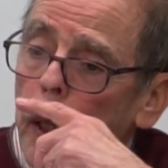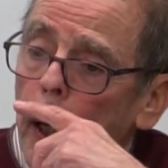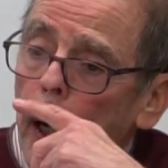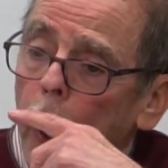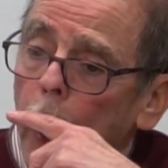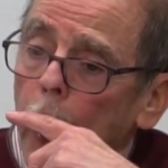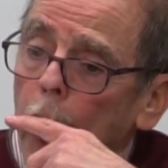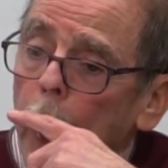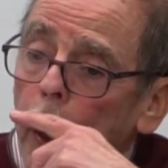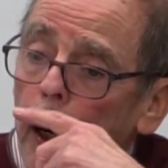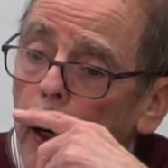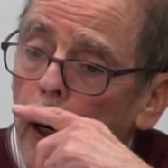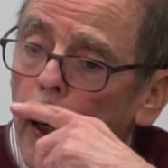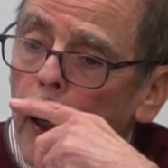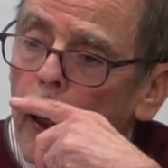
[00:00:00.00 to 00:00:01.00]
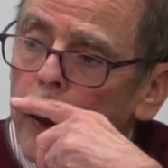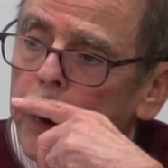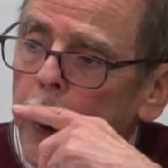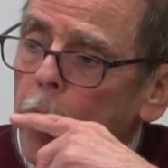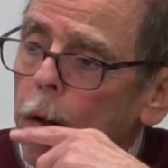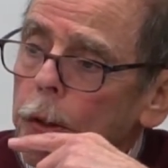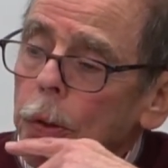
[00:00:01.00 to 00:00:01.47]
Uh,
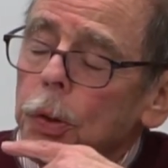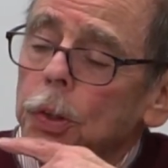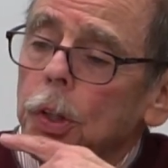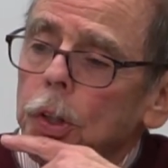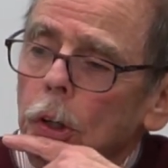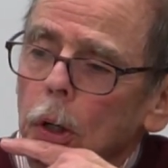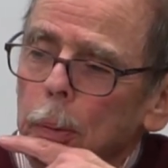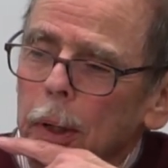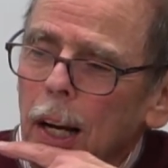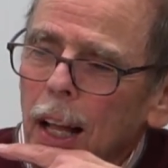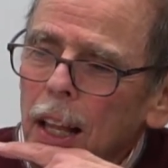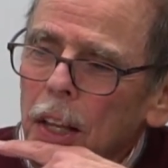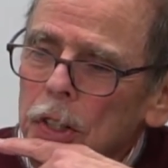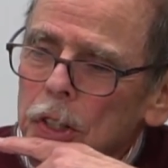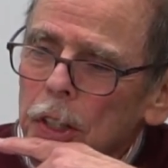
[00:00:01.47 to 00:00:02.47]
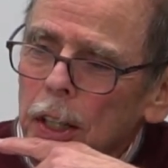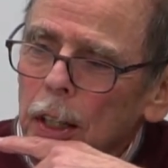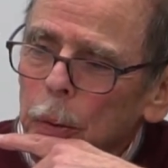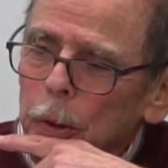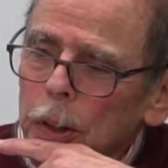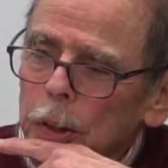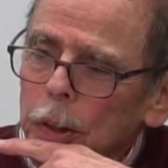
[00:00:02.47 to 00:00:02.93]
they don't use the terminology that
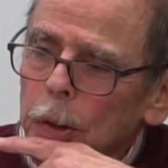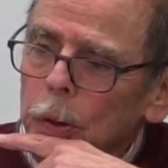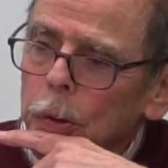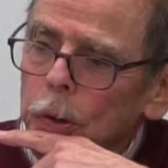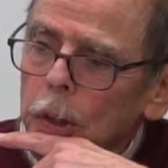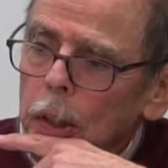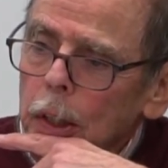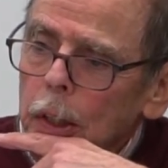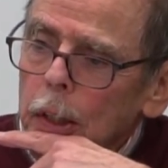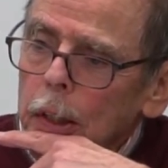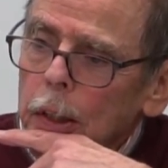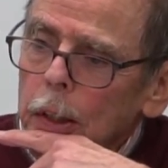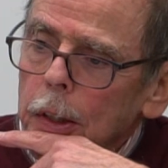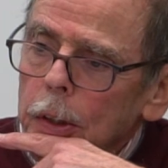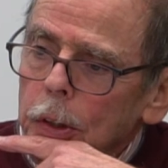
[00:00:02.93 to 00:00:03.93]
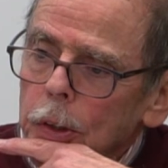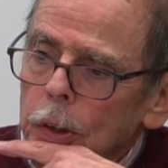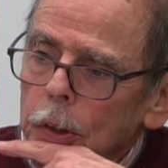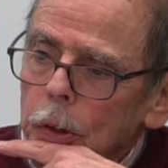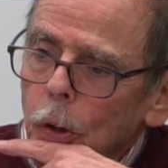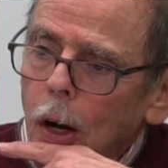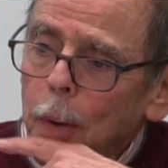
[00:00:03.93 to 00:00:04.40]
we use.
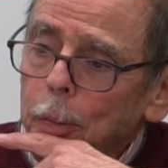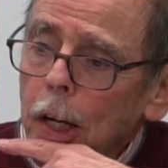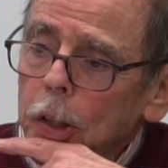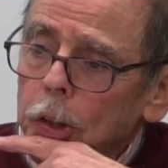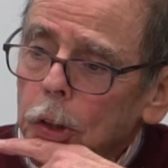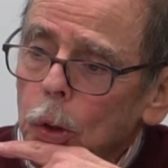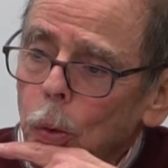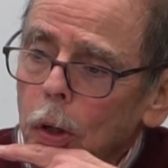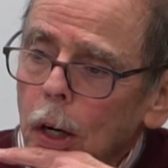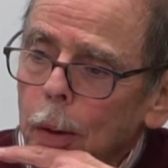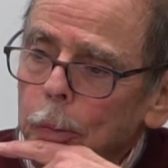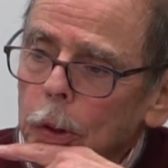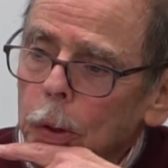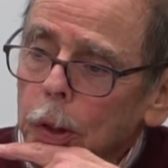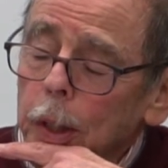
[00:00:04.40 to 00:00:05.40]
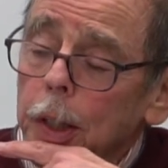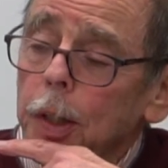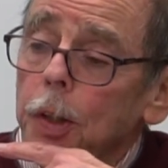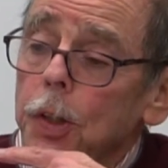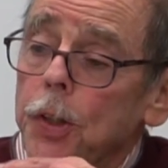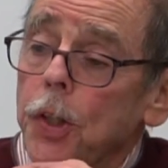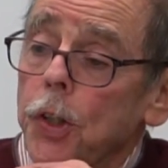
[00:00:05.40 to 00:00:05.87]
So I'm not sure what I'm doing
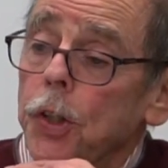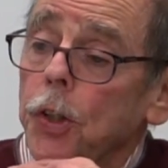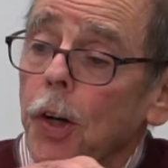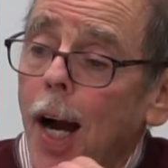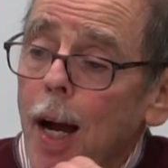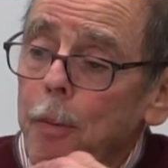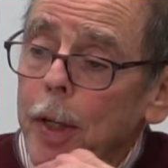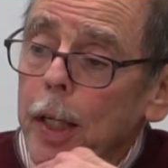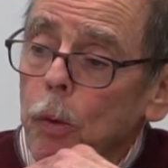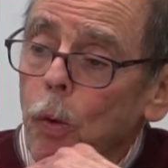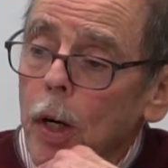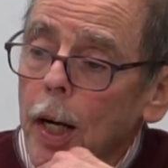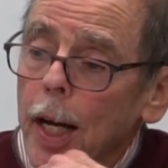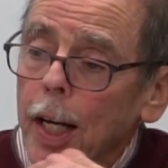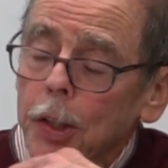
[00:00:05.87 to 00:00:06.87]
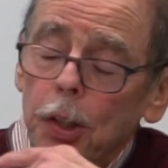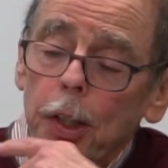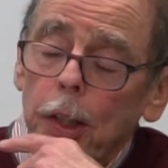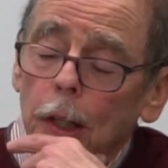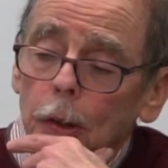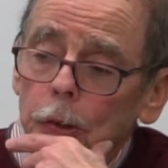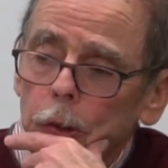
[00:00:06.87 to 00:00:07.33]
here is describing what actually
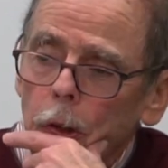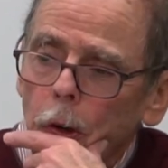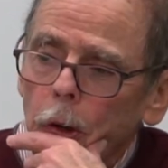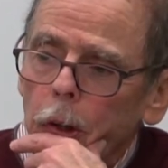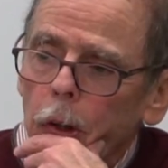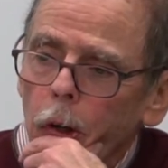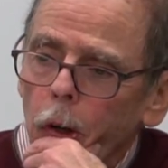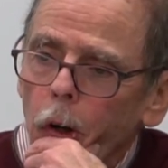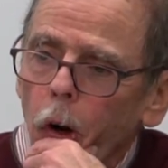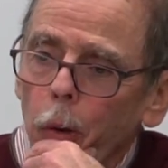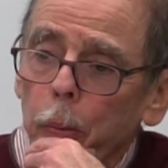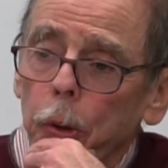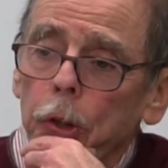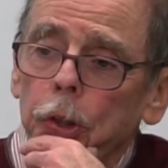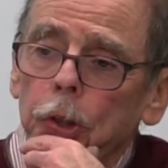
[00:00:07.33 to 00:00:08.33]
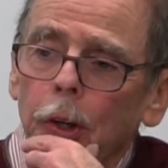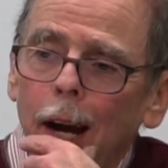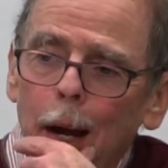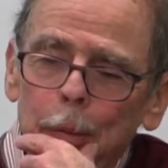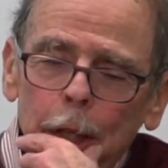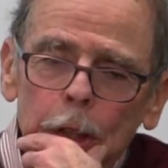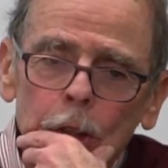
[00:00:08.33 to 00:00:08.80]
goes on or, or
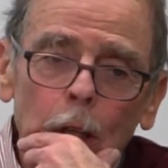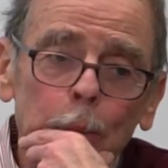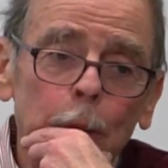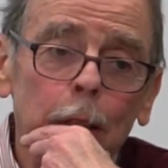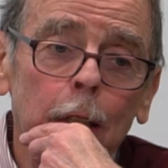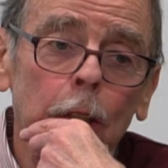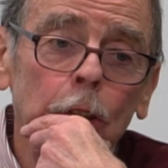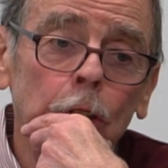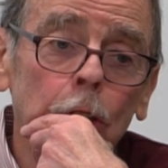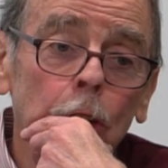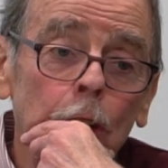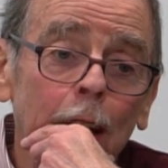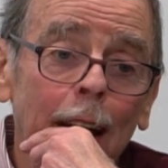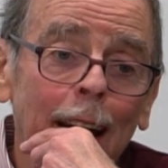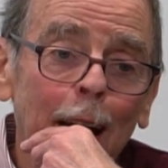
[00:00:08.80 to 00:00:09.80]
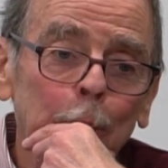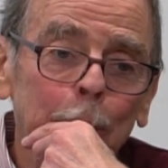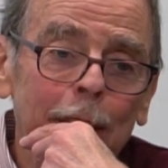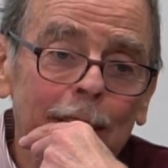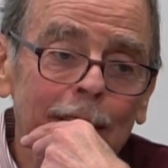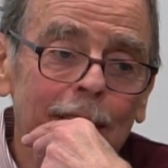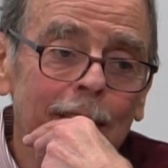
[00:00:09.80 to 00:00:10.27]
prescribing something that should happen